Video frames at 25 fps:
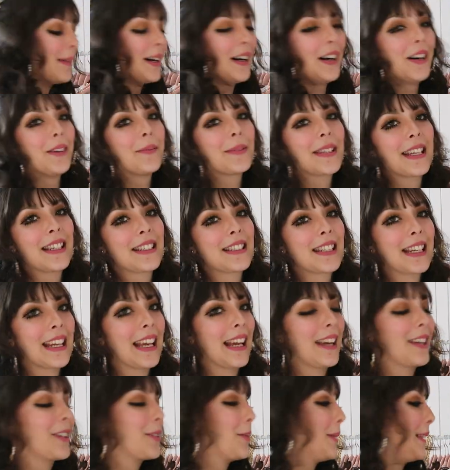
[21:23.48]
my arm's actually
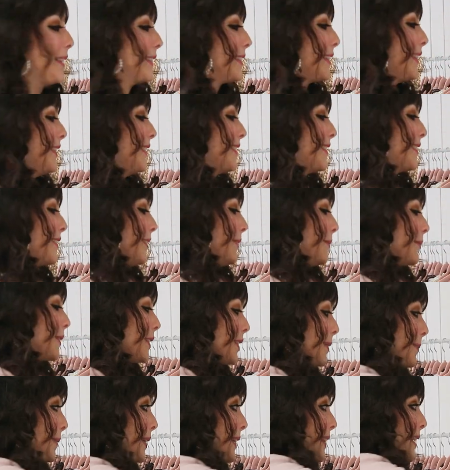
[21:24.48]
getting quite tired so I'm
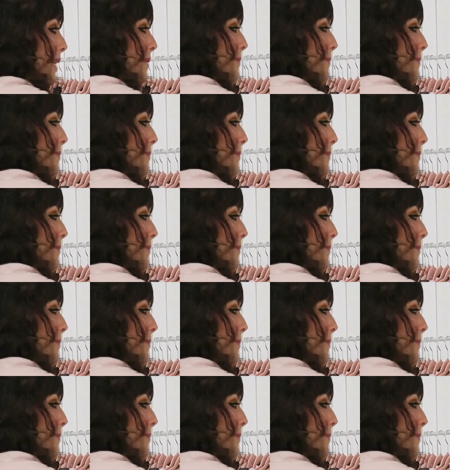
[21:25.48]
going to put